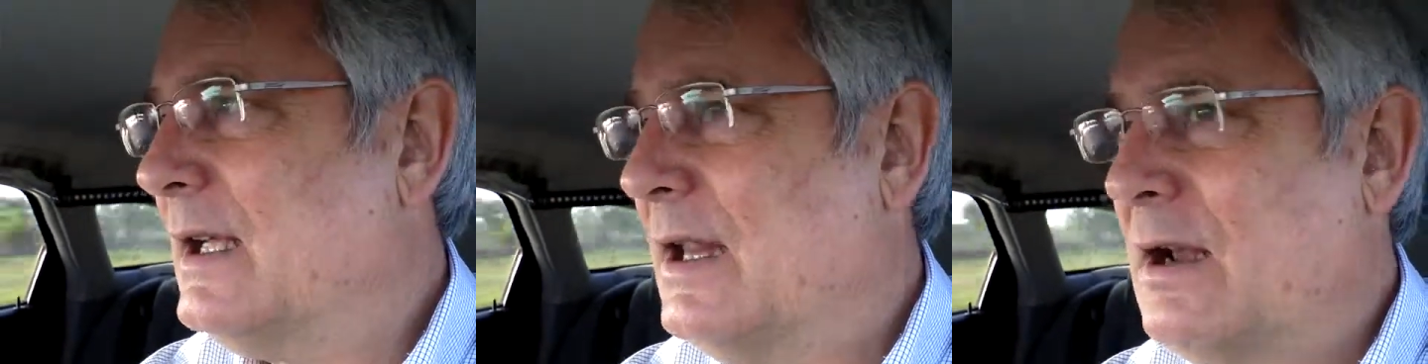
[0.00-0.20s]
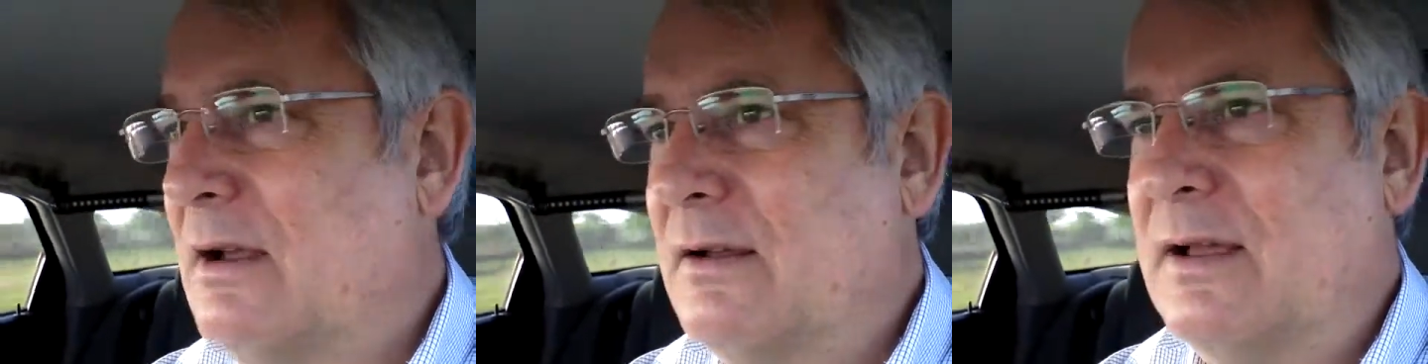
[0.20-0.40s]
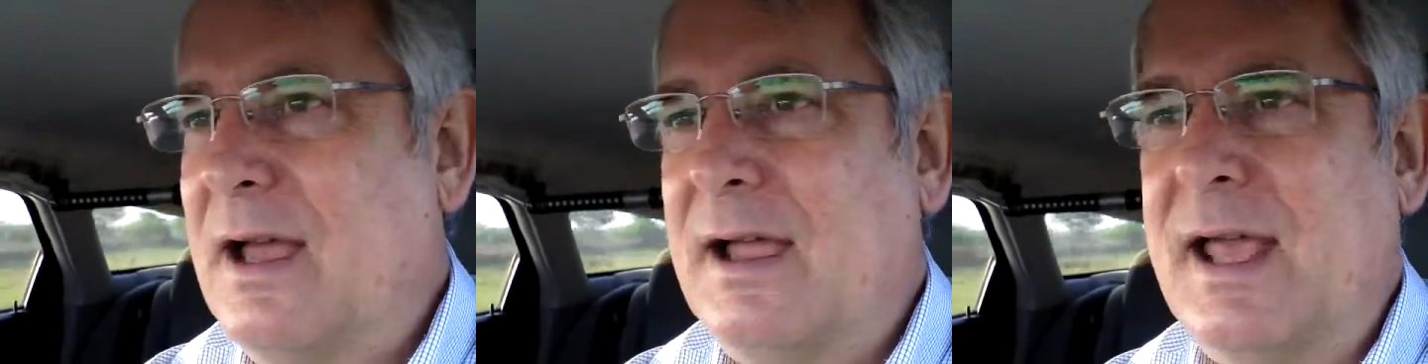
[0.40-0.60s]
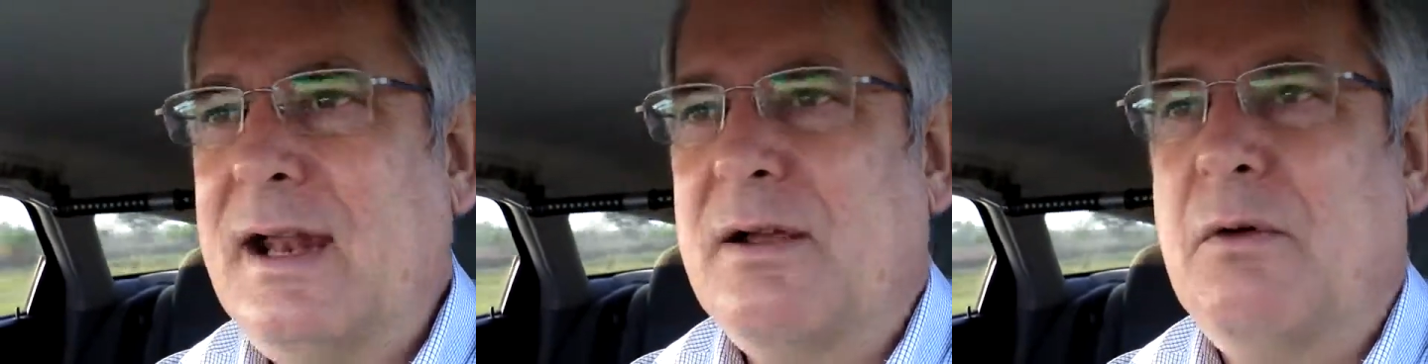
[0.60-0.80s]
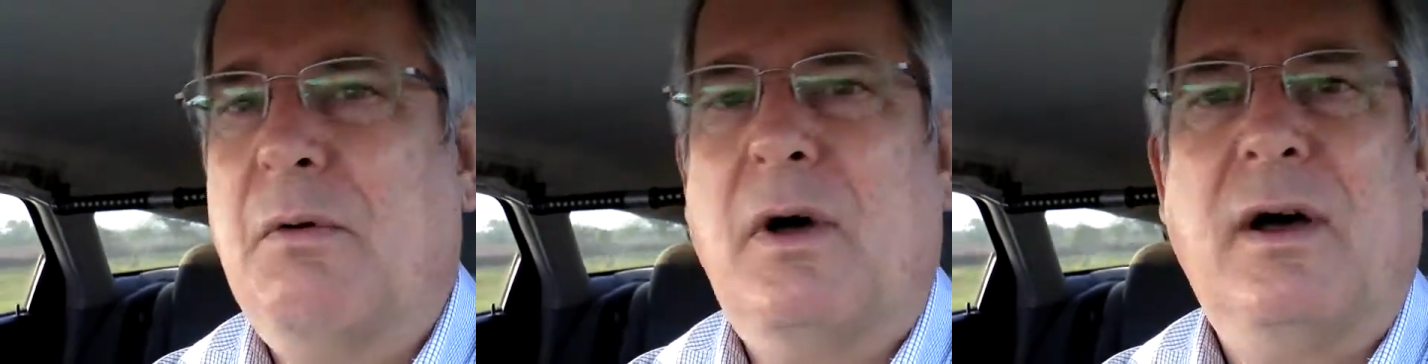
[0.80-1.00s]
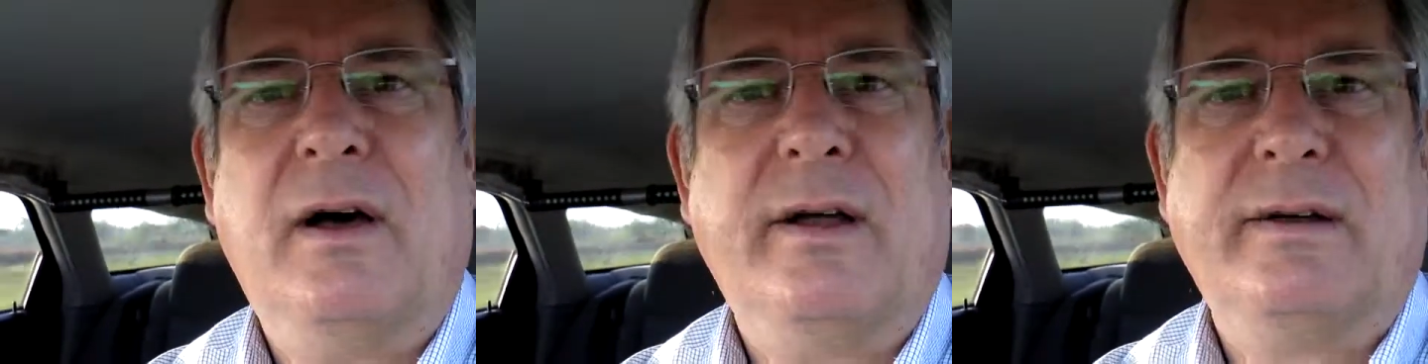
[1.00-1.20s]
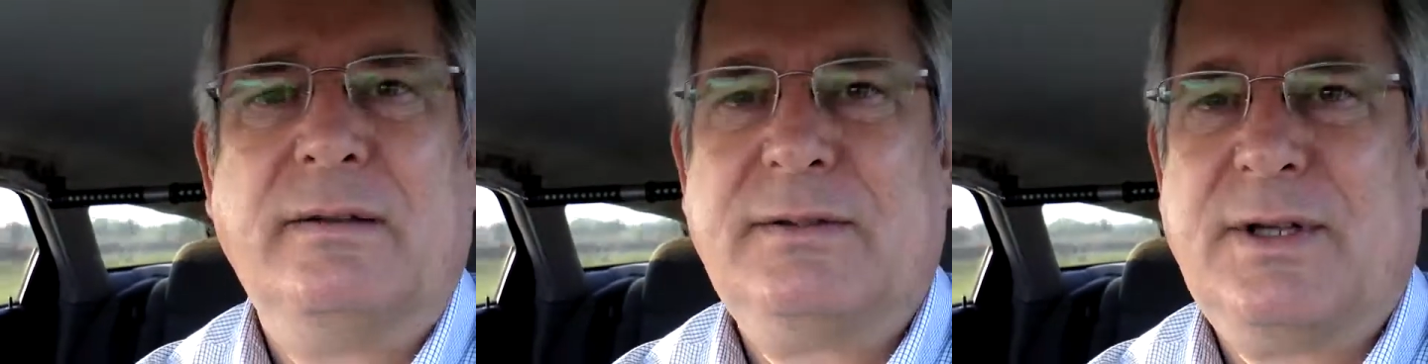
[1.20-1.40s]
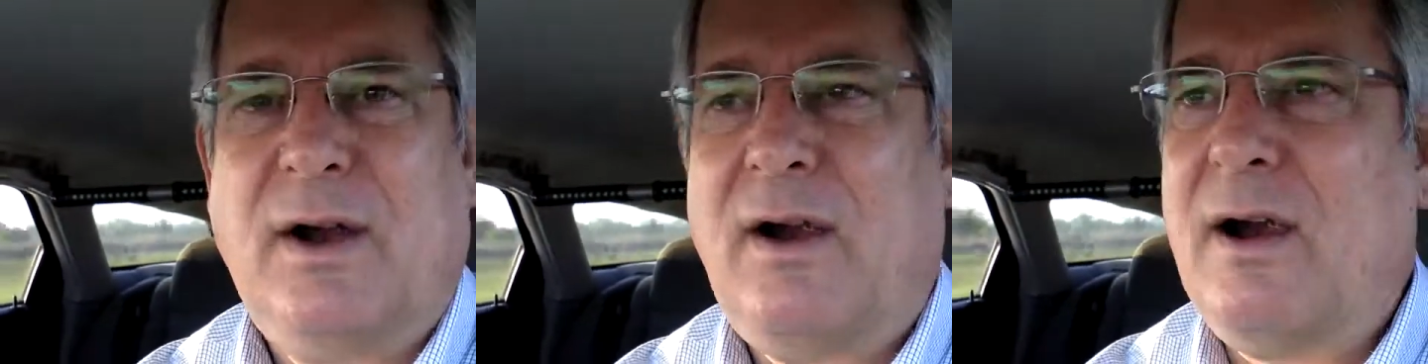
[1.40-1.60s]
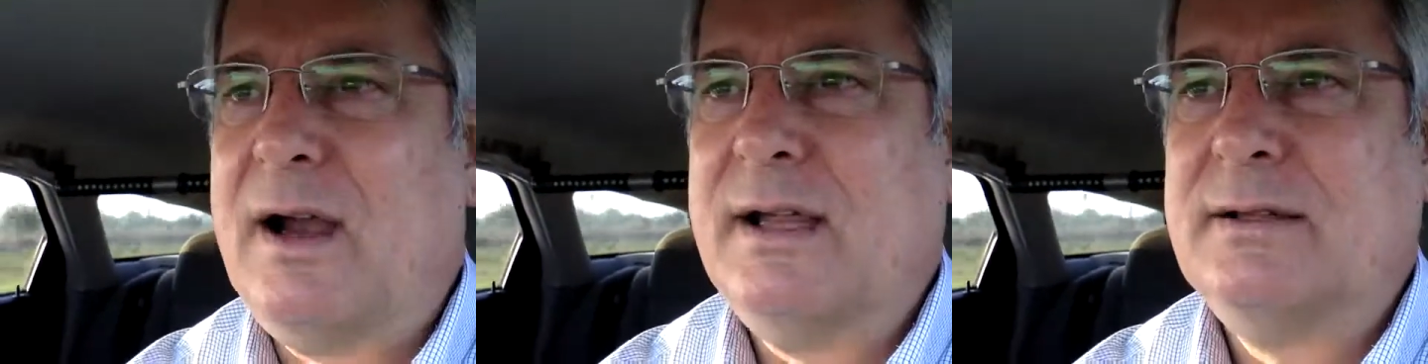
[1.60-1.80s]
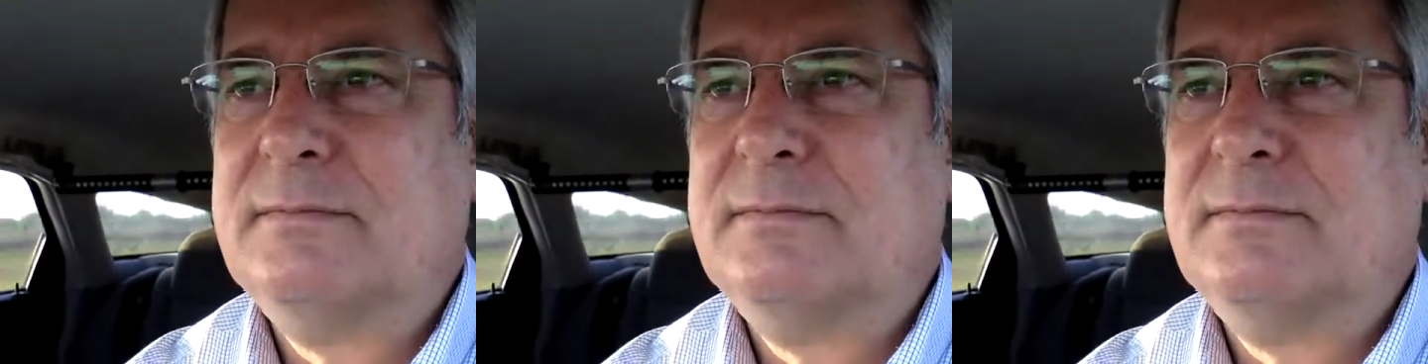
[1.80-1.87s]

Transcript: You know, I gotta go on. Sorry.